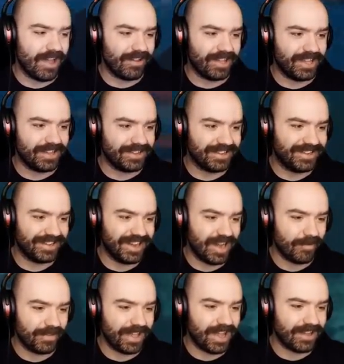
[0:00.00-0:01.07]
out here.
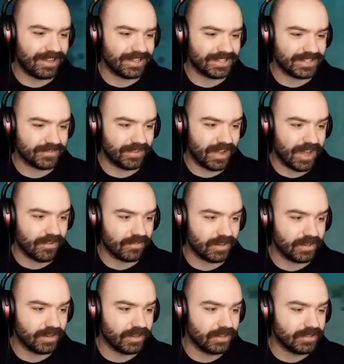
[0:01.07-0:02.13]
I'll be out here
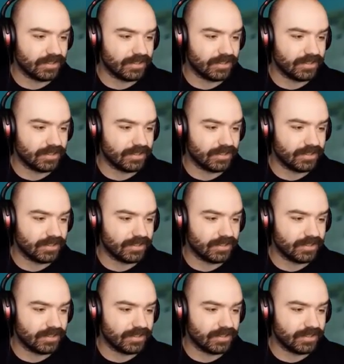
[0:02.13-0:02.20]
surviving.